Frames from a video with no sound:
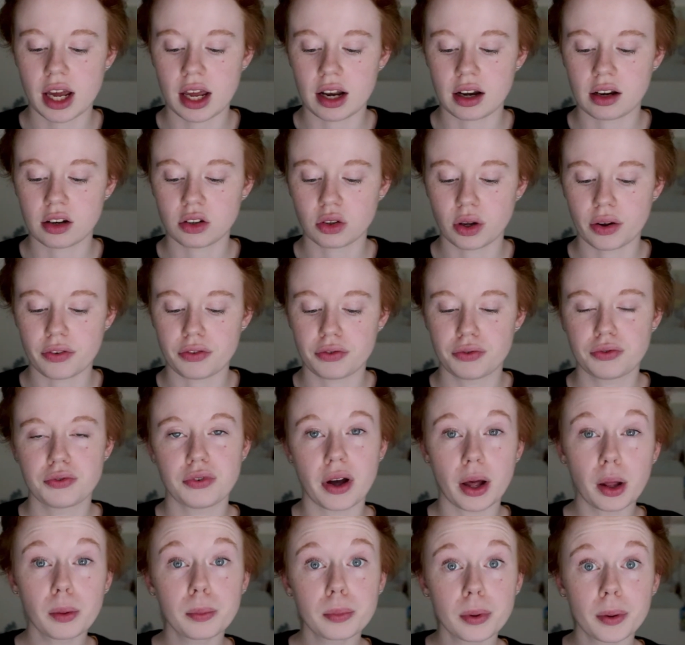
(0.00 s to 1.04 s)
And so I
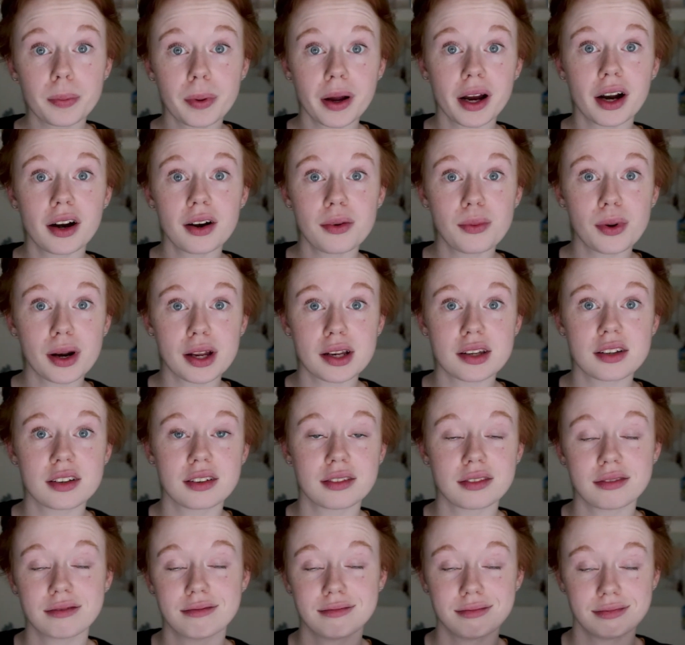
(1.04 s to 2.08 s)
felt prepared when it,
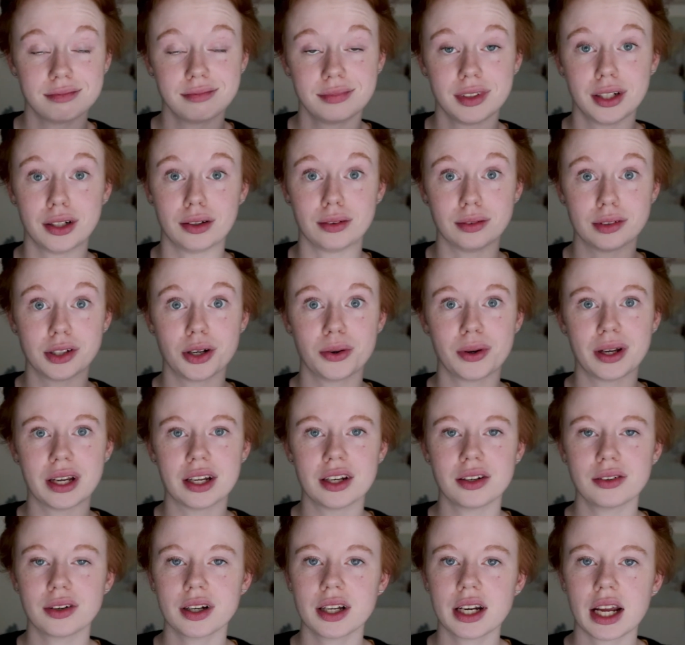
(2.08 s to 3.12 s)
going
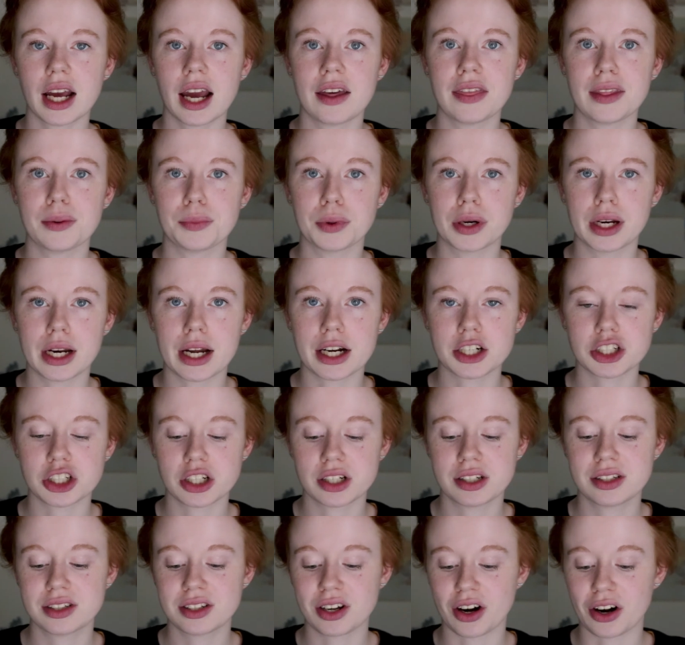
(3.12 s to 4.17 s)
into it. And then when it
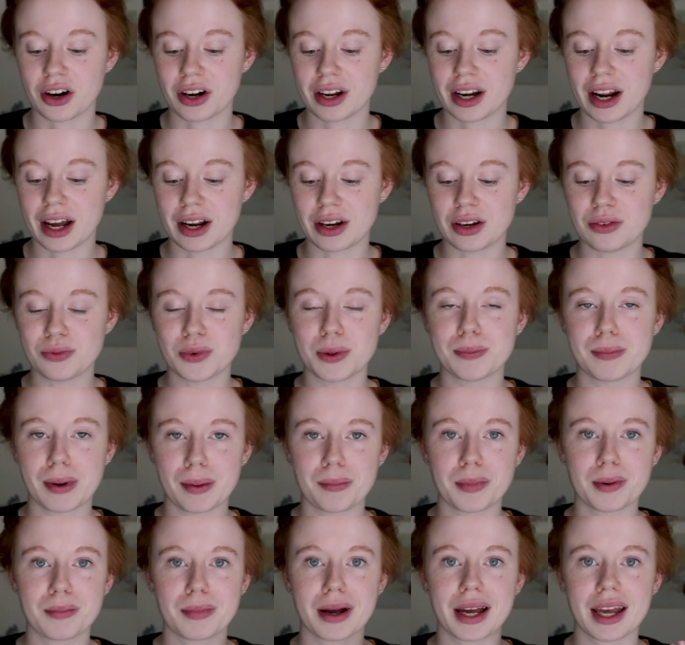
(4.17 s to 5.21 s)
actually started, I
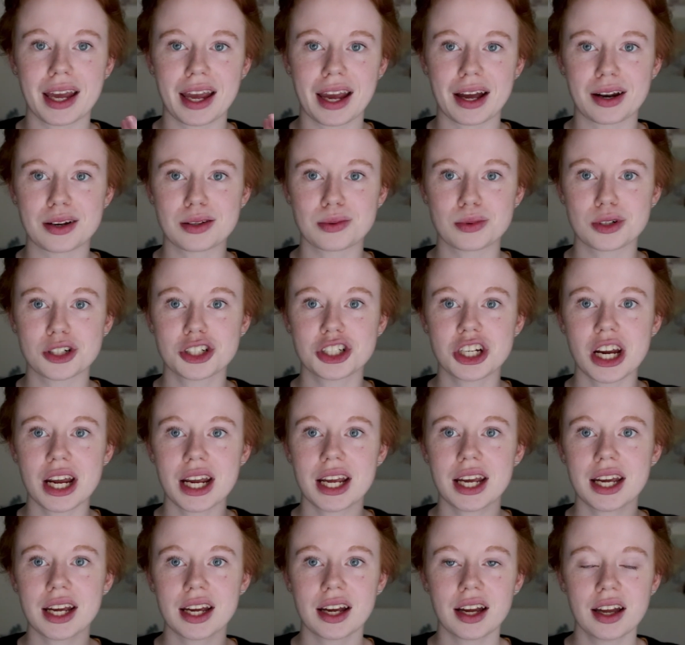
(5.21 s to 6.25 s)
remember my hands were
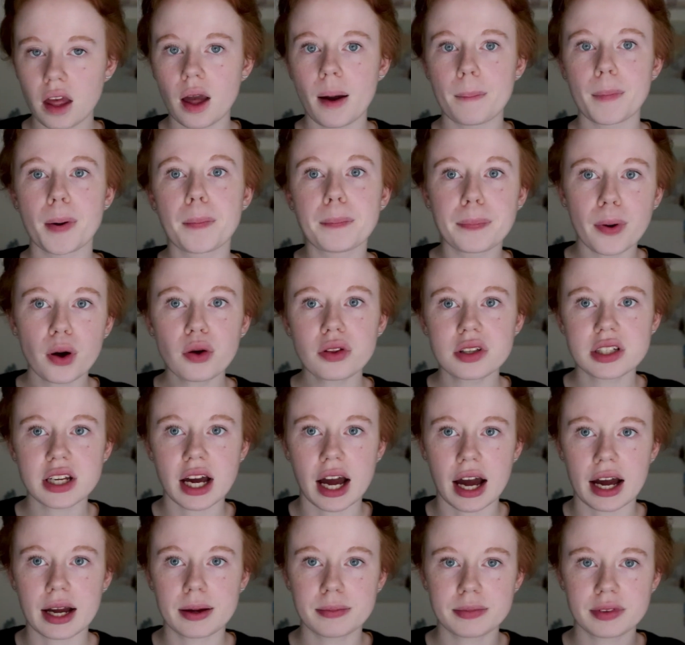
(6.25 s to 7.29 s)
shaking. But both
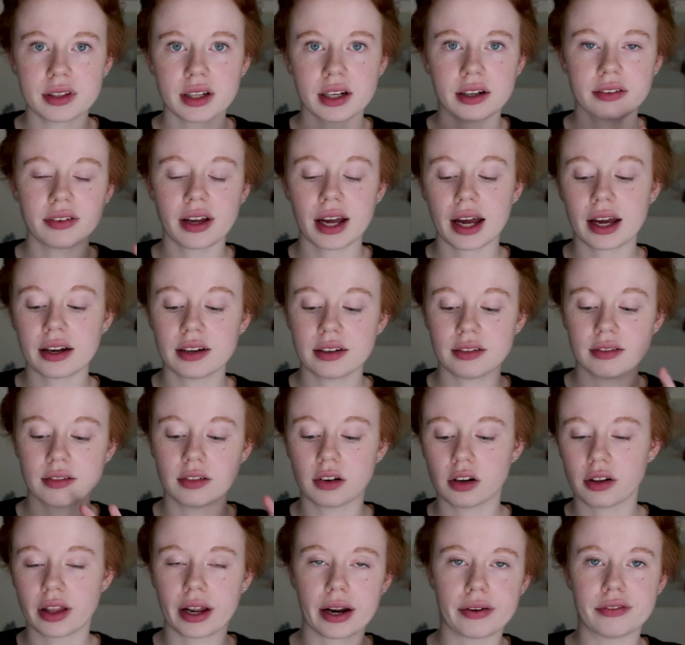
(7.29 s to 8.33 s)
times that
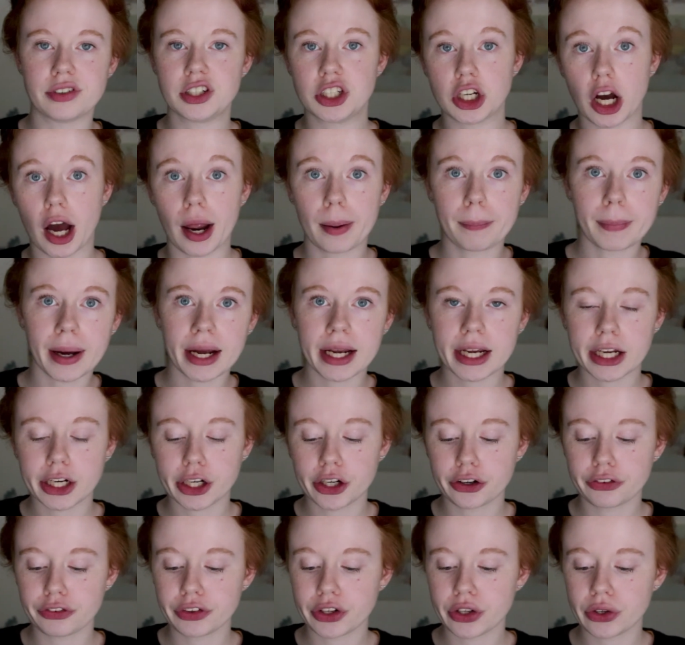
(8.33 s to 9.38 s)
I've done my
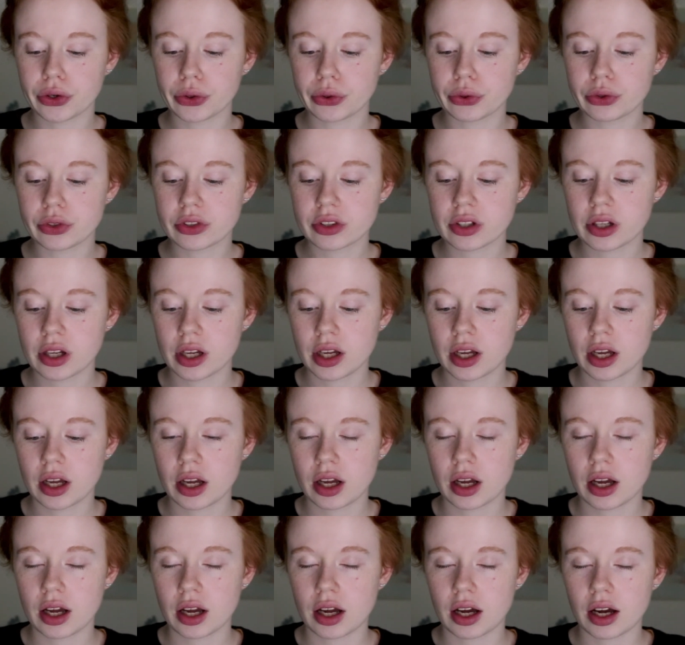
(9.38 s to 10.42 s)
interviews,
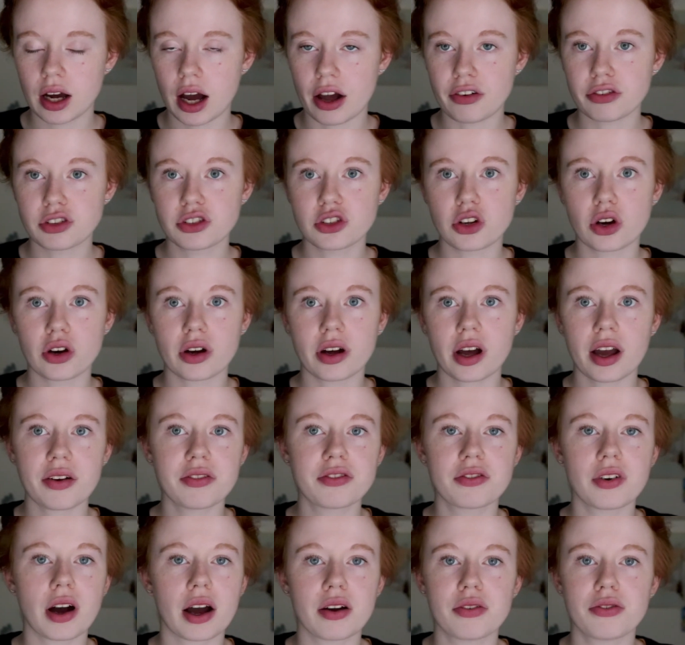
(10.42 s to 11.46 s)
I
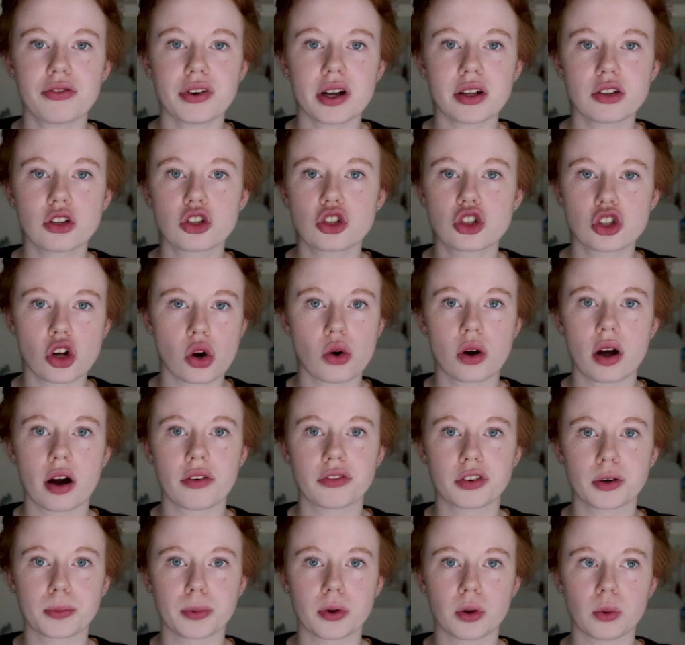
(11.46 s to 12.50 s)
felt so
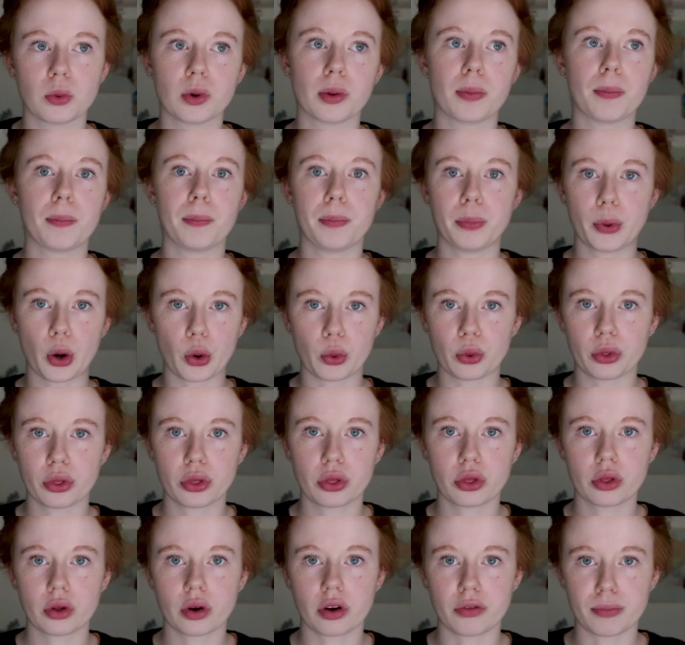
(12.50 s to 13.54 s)
comfortable with
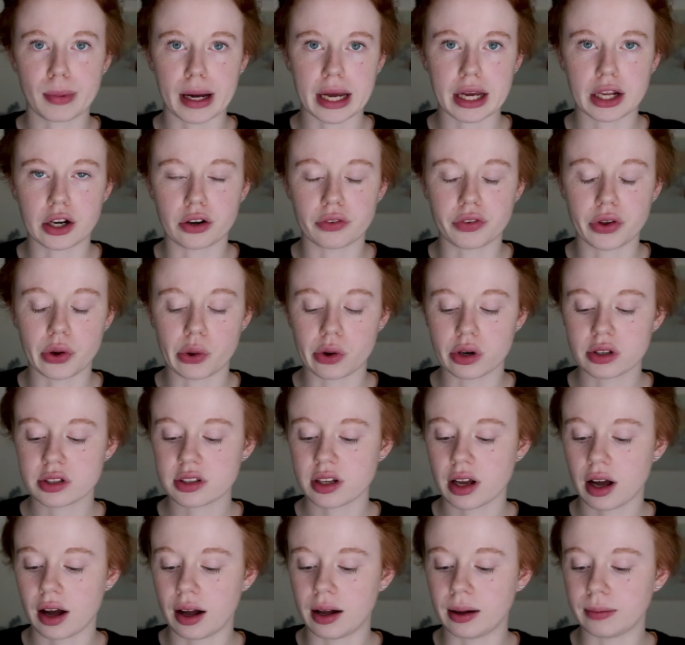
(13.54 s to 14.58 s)
both of my
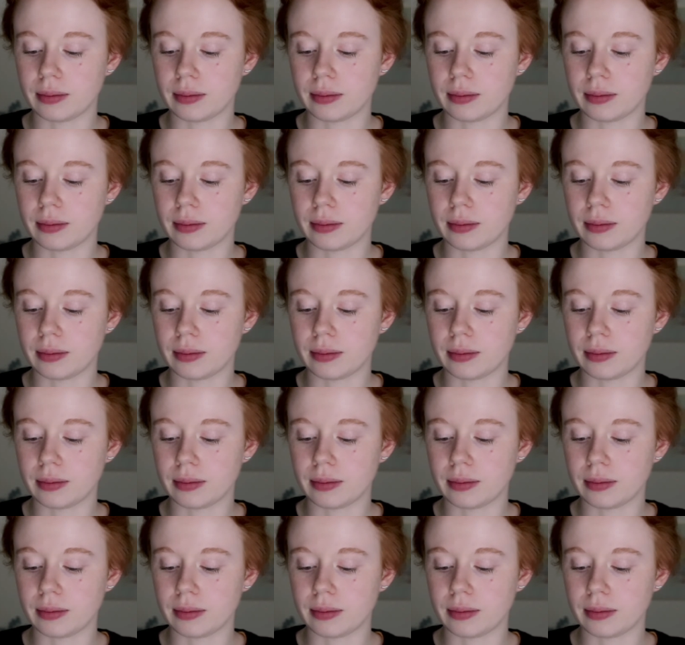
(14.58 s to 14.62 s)
interviewers.